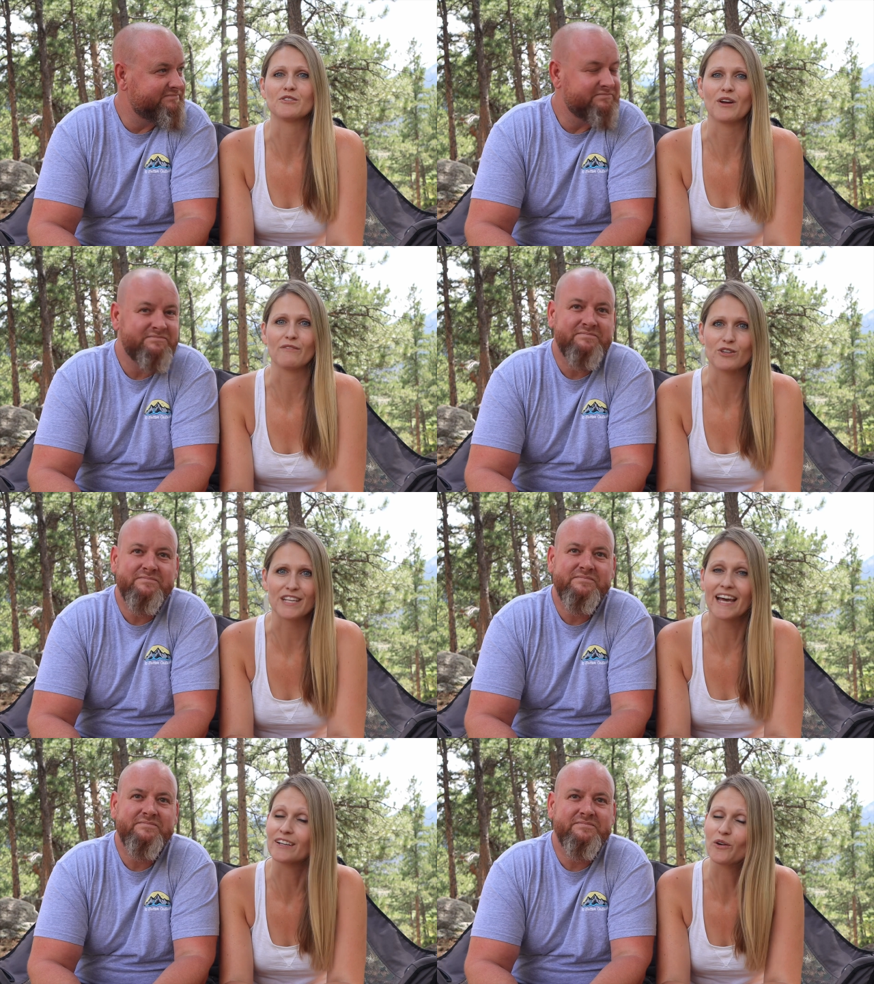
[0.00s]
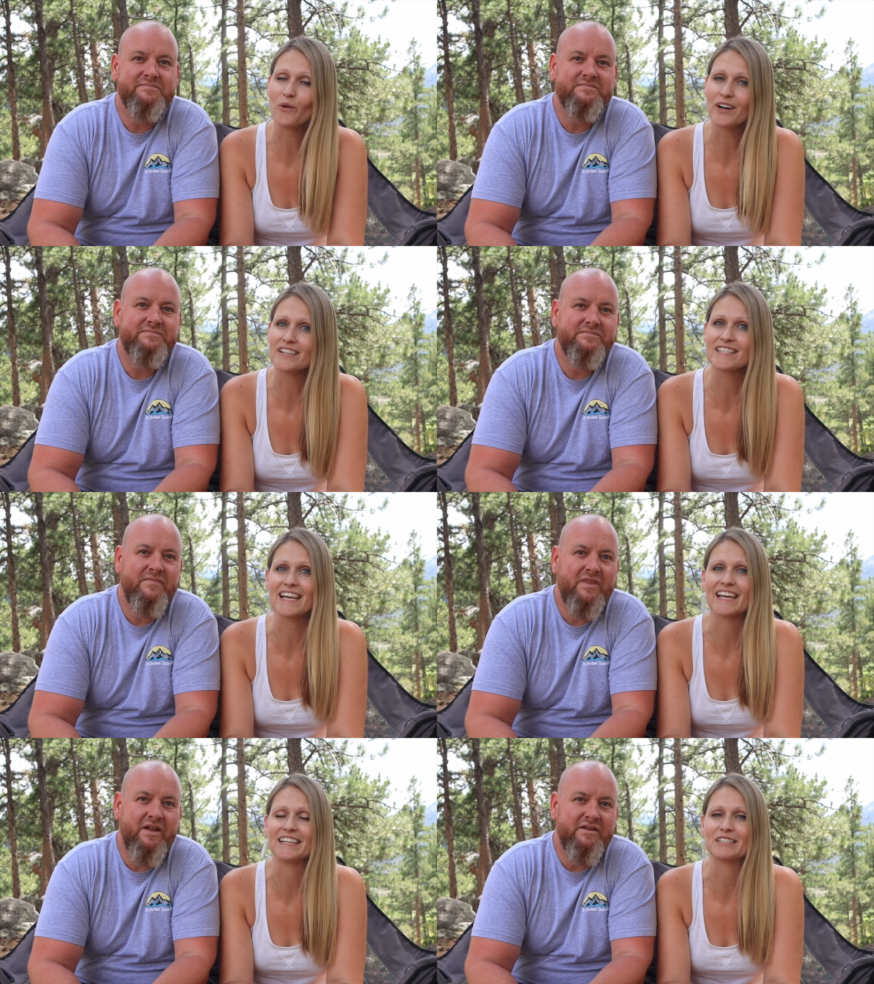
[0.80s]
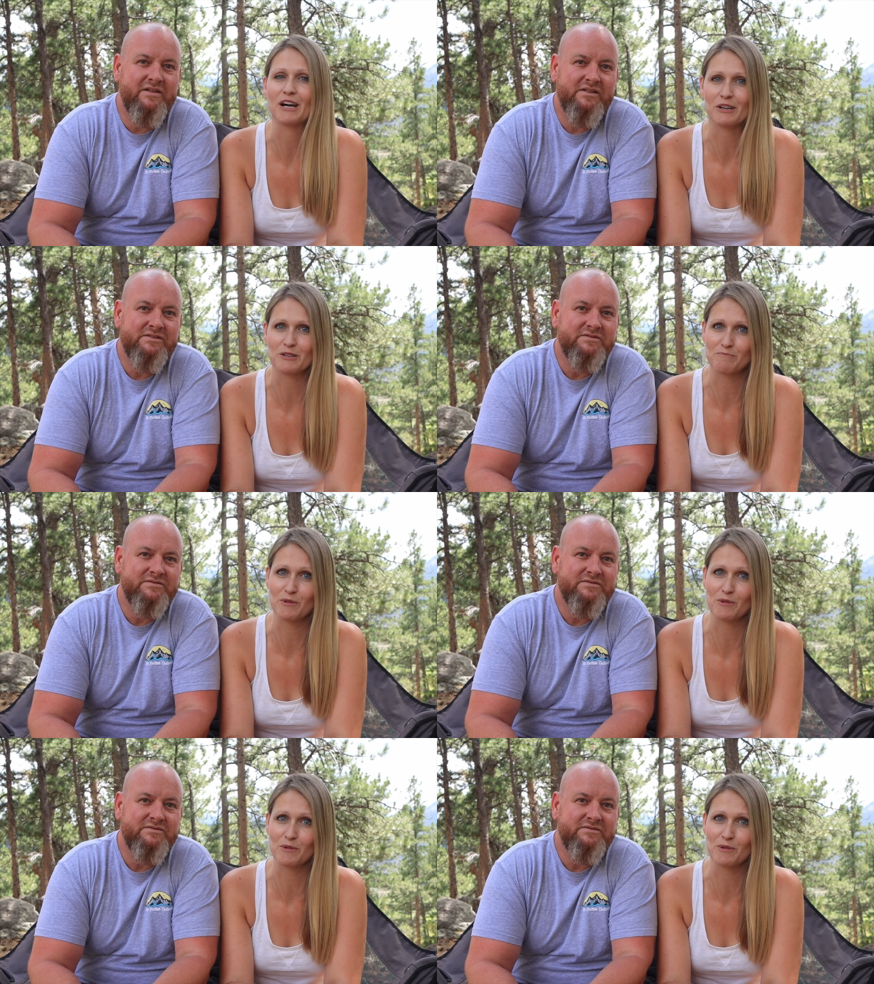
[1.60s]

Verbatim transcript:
Speaker 1: driver's ed course and got her